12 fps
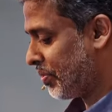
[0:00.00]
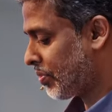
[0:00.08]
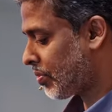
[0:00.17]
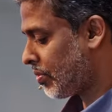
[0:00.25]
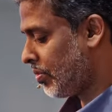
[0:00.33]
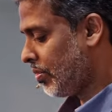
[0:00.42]

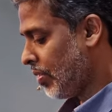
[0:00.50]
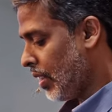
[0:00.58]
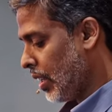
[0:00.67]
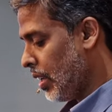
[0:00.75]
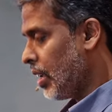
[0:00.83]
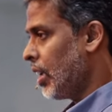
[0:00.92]

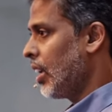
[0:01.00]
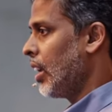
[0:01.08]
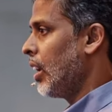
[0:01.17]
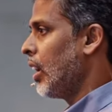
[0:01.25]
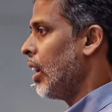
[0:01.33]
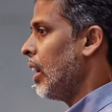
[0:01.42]

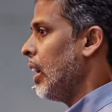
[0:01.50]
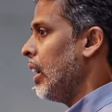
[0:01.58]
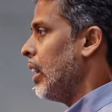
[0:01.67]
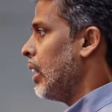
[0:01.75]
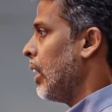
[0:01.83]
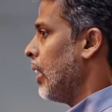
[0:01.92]

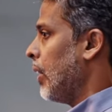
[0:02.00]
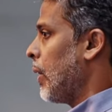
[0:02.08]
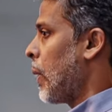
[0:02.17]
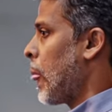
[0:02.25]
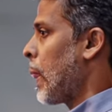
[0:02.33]
Nothing is said.